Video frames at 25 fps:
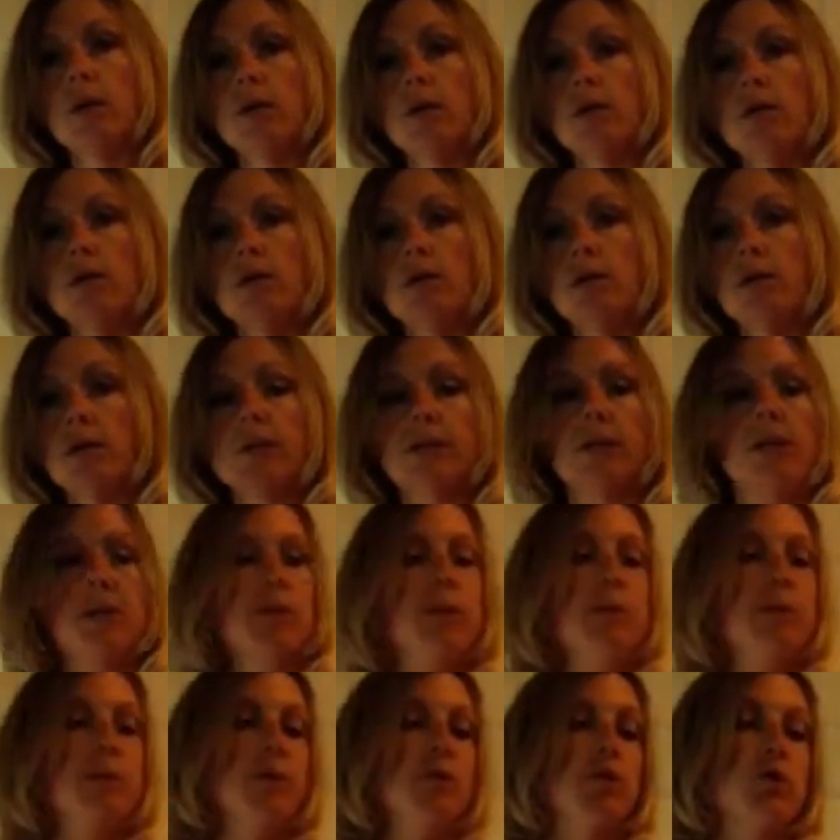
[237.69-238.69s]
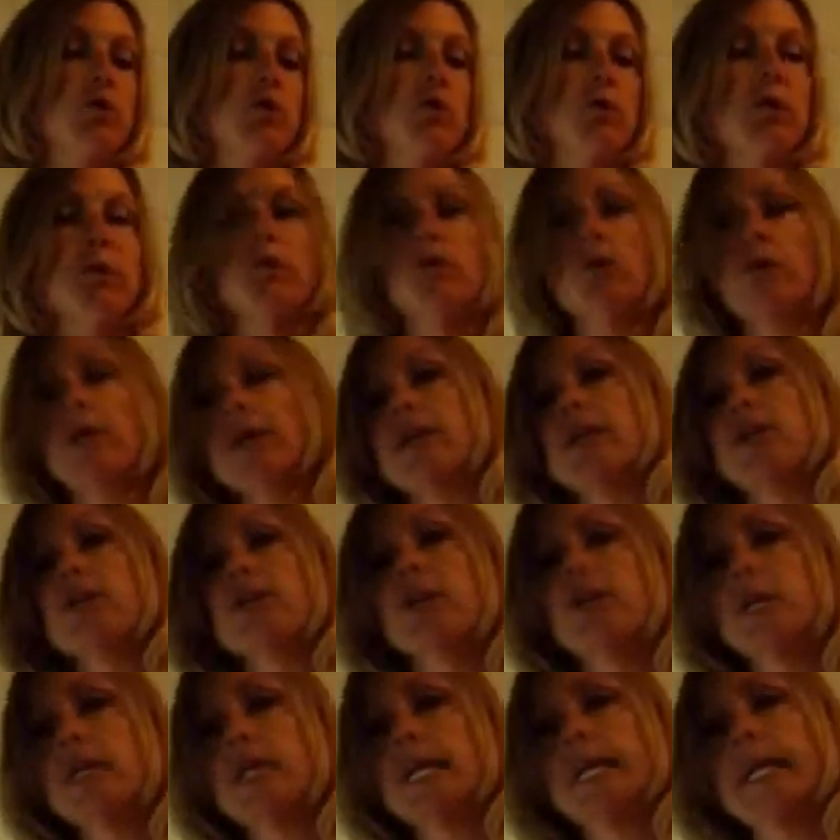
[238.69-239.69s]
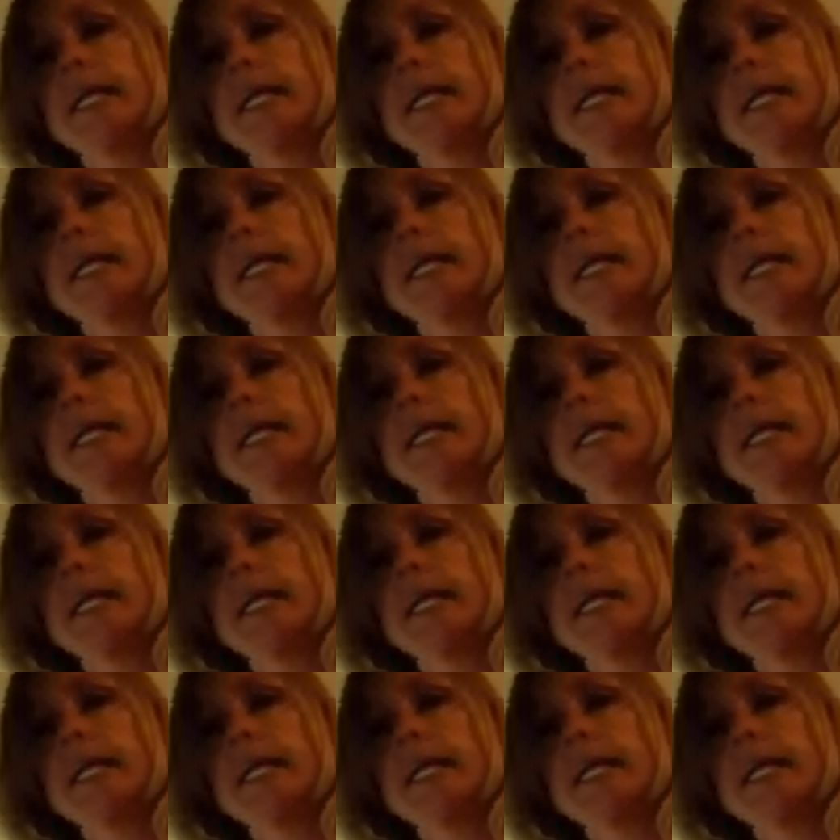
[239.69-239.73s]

so it's going to be a drizzle. It should